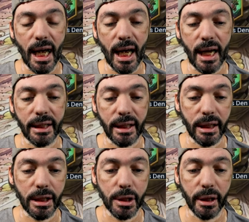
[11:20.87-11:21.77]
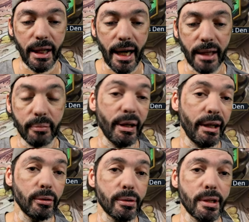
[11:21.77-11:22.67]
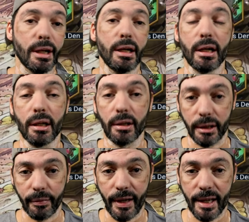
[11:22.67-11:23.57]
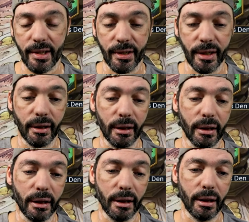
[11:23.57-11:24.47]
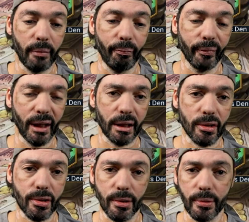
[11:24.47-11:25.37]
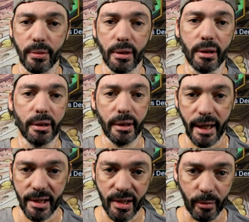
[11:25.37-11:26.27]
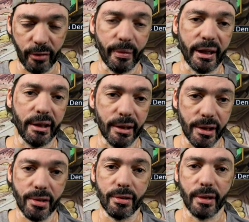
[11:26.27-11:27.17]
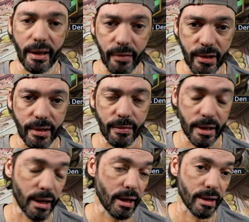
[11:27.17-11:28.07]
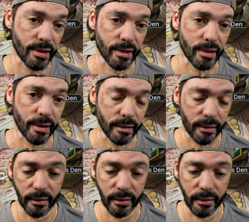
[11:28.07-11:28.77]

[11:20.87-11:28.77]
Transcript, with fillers: I need to get my allure a lot faster. And also get some of my gears to level 16.